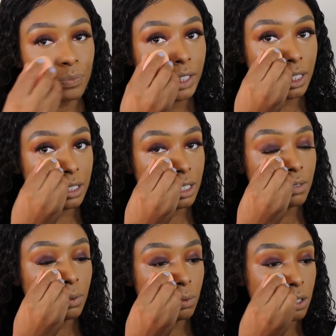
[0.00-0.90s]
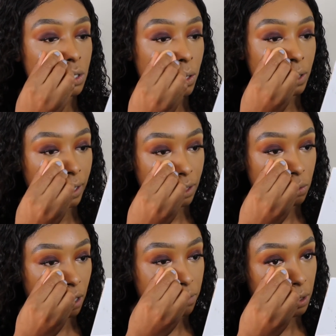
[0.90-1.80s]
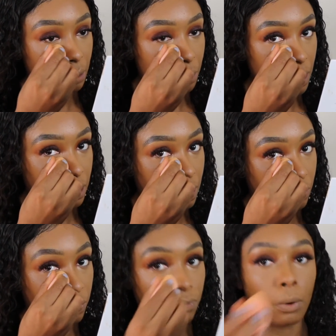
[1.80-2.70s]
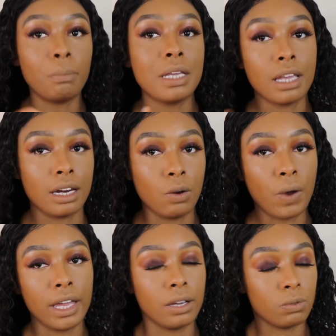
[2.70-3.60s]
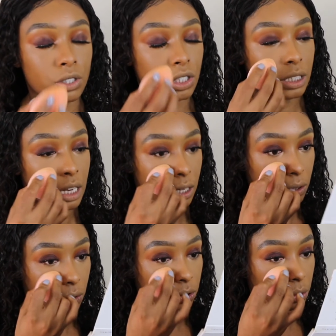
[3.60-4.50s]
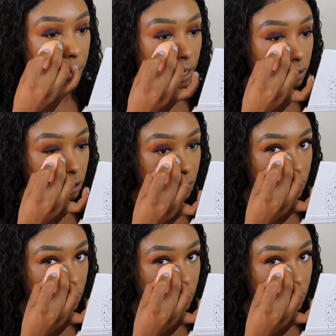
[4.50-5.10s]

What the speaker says: Because even with soda, like that's what I feel like baking, for me anyway, it was just getting a little too patchy.